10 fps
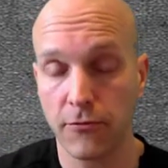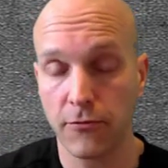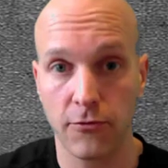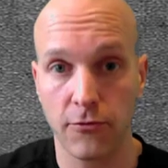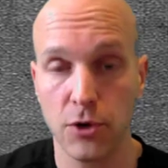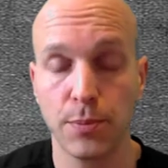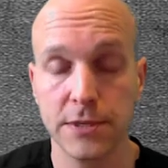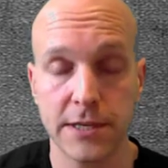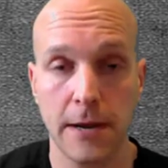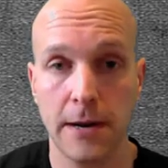for you
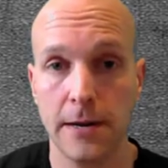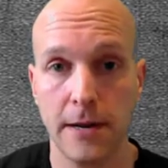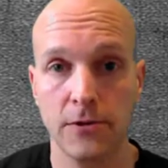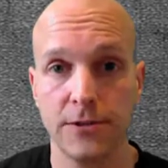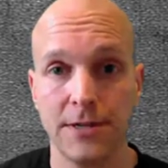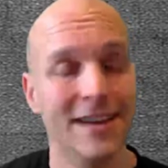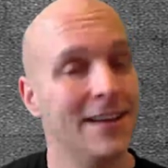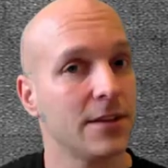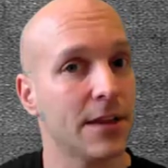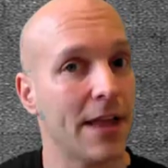police canine handlers,
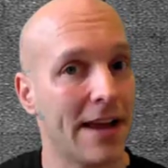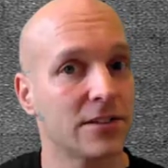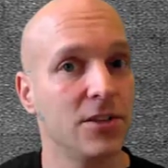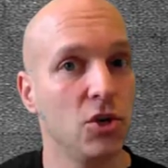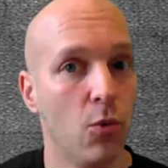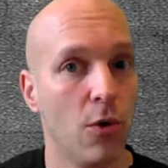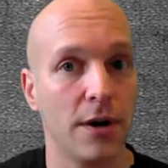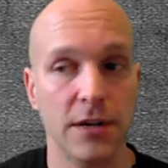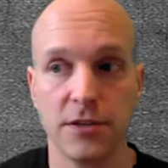the last thing you want